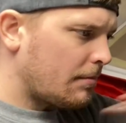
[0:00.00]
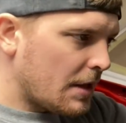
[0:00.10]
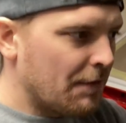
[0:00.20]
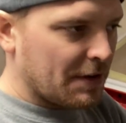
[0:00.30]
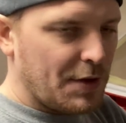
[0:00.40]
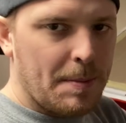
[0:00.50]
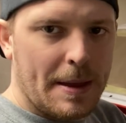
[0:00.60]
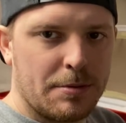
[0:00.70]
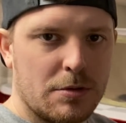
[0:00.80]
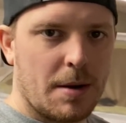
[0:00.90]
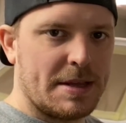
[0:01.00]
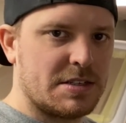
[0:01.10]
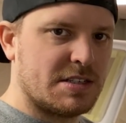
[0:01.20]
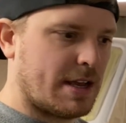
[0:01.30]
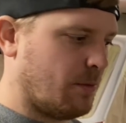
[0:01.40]
I've had a few people
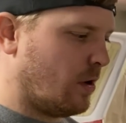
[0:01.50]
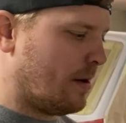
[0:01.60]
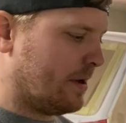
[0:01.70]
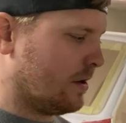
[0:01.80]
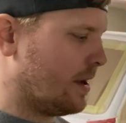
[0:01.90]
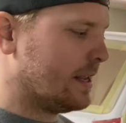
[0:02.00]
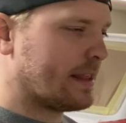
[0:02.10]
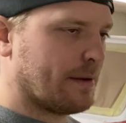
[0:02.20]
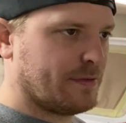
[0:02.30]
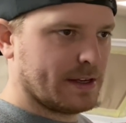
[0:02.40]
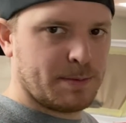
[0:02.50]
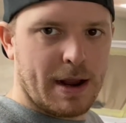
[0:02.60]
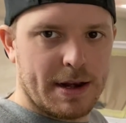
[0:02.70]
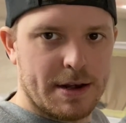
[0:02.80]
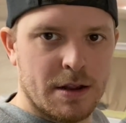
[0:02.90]
commenting saying why I'm not going in depth of
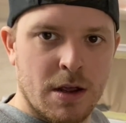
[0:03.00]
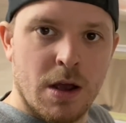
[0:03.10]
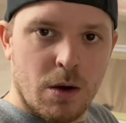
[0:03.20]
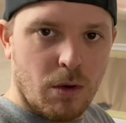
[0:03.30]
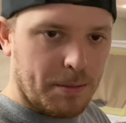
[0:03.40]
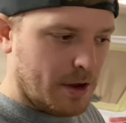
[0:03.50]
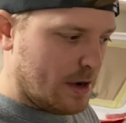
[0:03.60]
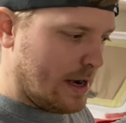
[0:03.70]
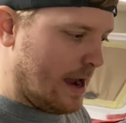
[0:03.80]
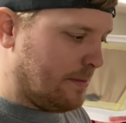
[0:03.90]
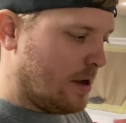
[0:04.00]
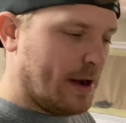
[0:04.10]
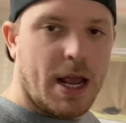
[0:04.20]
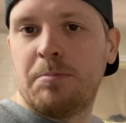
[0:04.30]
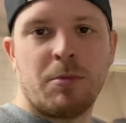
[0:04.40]
explaining what I'm doing and how I'm doing
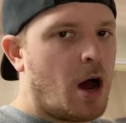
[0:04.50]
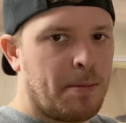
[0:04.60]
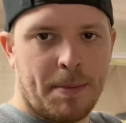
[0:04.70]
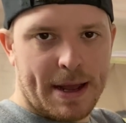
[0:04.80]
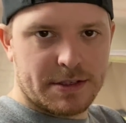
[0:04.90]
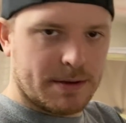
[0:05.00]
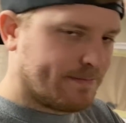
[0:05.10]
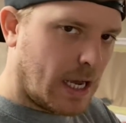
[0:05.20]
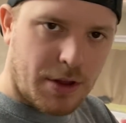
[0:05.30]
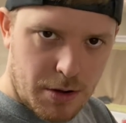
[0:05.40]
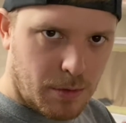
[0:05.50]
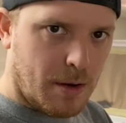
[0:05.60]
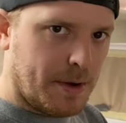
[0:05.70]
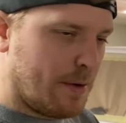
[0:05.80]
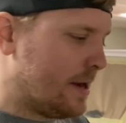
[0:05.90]
it. I'm not a painter. I don't know what
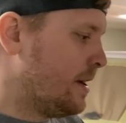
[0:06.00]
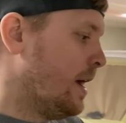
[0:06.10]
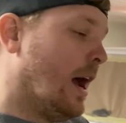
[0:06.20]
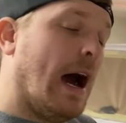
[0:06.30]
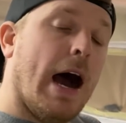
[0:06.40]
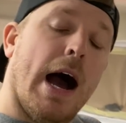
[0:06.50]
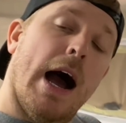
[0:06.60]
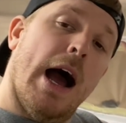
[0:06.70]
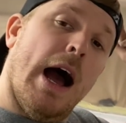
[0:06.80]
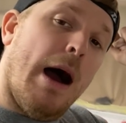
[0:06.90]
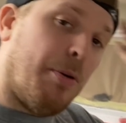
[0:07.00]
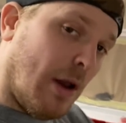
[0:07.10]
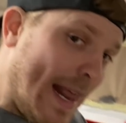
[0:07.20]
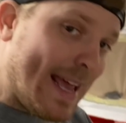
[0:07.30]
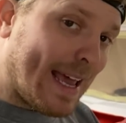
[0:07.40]
I'm doing. I put a
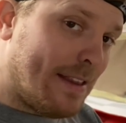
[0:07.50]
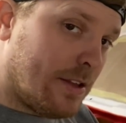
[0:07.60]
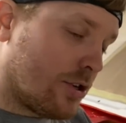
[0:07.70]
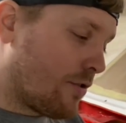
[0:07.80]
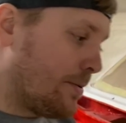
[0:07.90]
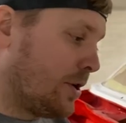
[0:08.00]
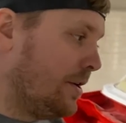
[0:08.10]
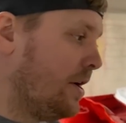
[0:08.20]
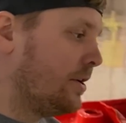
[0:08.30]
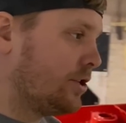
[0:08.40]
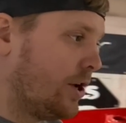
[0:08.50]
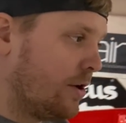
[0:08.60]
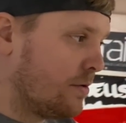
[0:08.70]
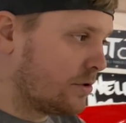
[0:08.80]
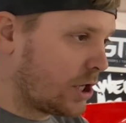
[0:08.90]
link in the description
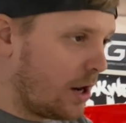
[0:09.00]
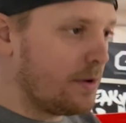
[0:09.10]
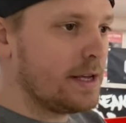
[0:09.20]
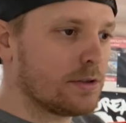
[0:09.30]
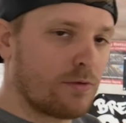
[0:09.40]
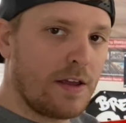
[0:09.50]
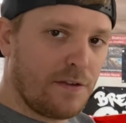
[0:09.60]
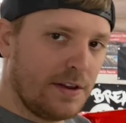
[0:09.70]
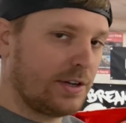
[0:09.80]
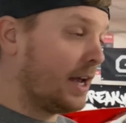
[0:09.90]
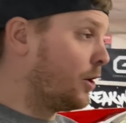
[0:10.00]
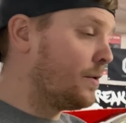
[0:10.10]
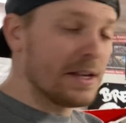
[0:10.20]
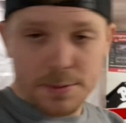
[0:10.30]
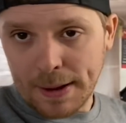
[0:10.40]
to Tony's Refinishing, who
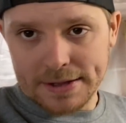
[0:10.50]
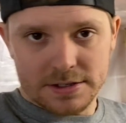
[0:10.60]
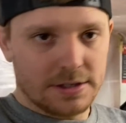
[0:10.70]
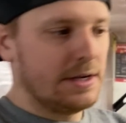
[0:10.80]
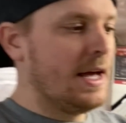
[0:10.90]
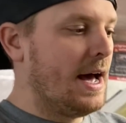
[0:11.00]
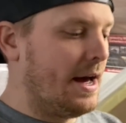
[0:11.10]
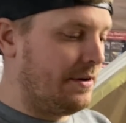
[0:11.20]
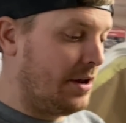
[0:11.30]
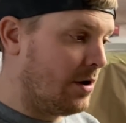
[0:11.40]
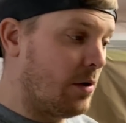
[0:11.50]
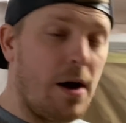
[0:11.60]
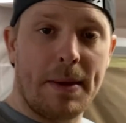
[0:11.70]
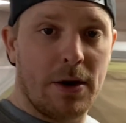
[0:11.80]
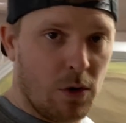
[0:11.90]
is a painter and who I'm
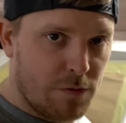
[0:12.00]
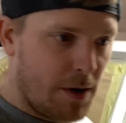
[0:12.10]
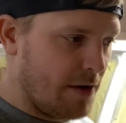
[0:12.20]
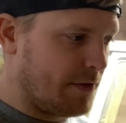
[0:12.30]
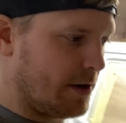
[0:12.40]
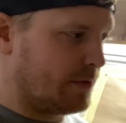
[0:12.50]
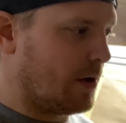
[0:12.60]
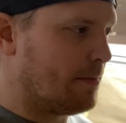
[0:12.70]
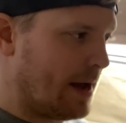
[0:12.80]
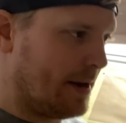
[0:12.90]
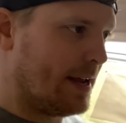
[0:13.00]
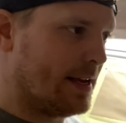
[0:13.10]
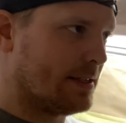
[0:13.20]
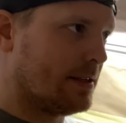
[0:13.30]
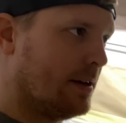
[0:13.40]
getting all of my advice from, and is